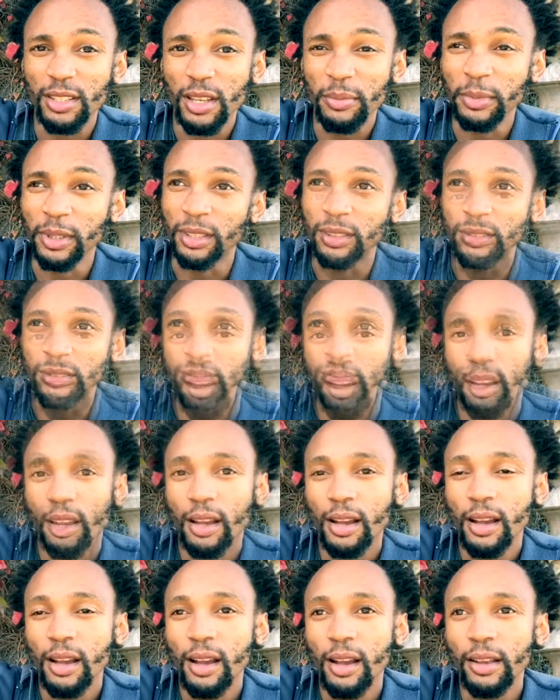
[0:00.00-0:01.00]
I mean,
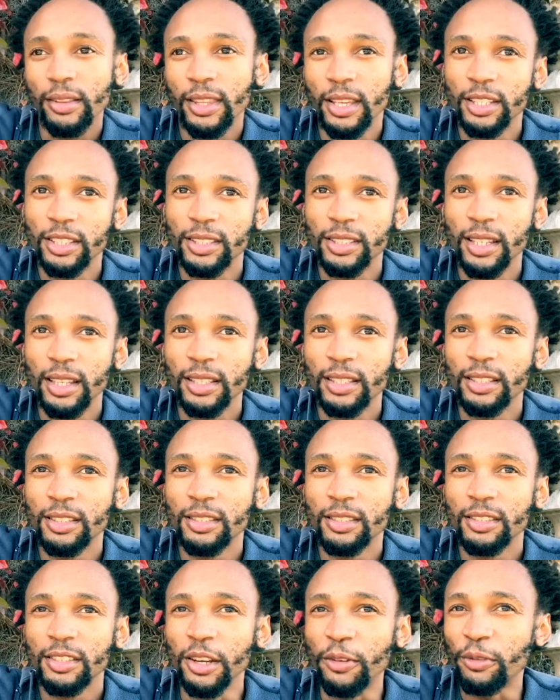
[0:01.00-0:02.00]
they just say
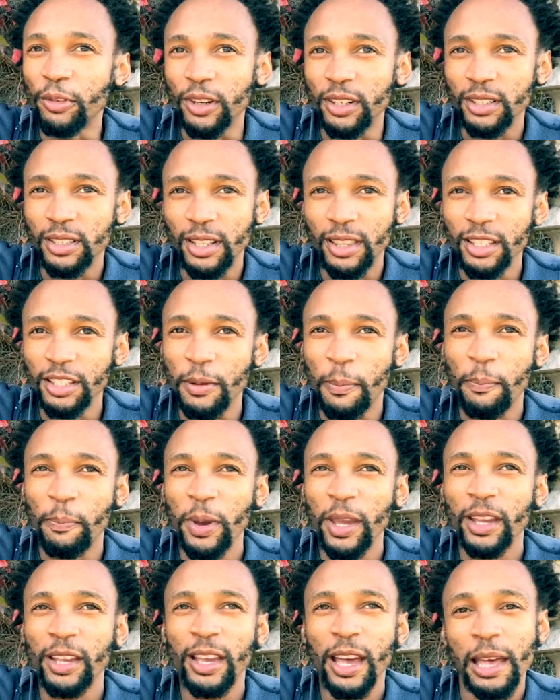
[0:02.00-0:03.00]
it's different and there's a
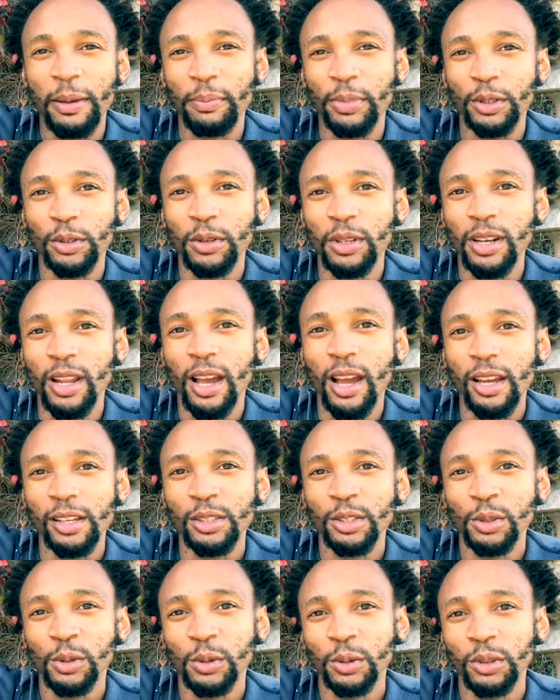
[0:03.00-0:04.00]
big gap between high
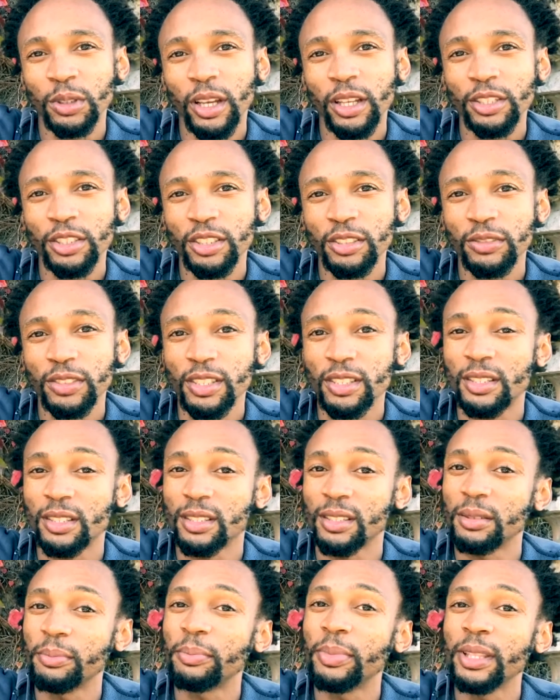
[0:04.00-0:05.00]
school and
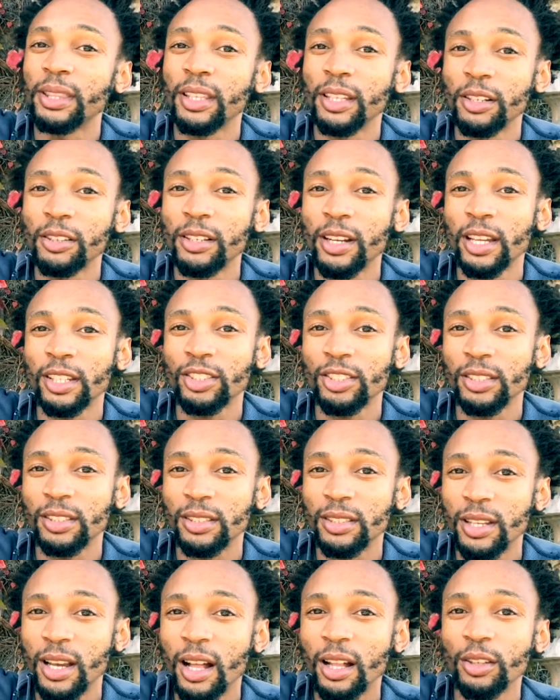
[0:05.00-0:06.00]
university, but they don't actually
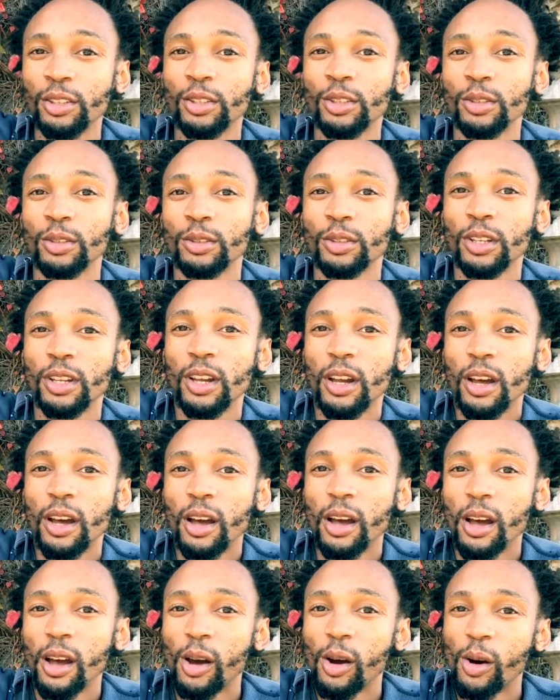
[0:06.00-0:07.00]
tell you
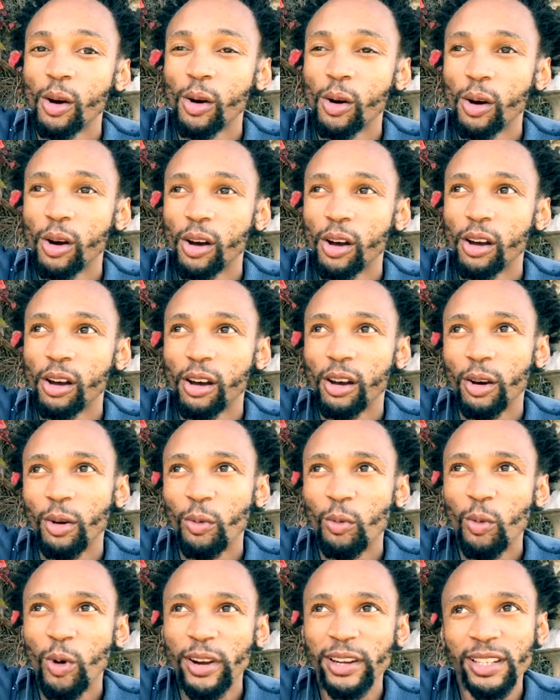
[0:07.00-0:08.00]

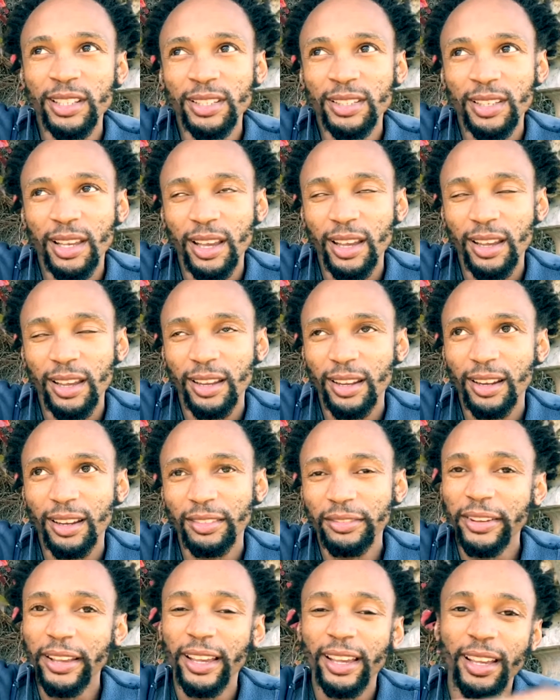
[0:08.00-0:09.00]
what is
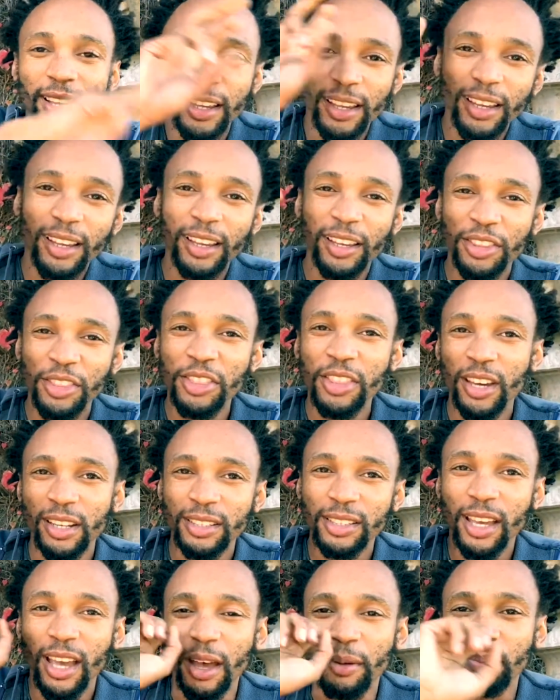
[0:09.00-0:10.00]
in
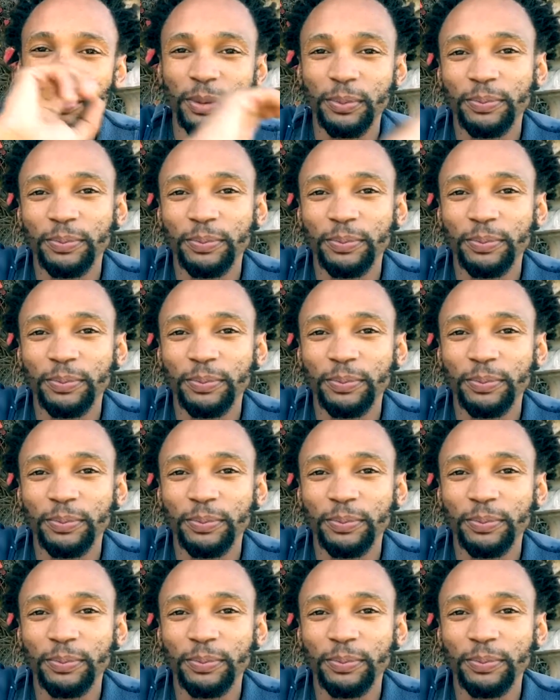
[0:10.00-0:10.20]
that gap.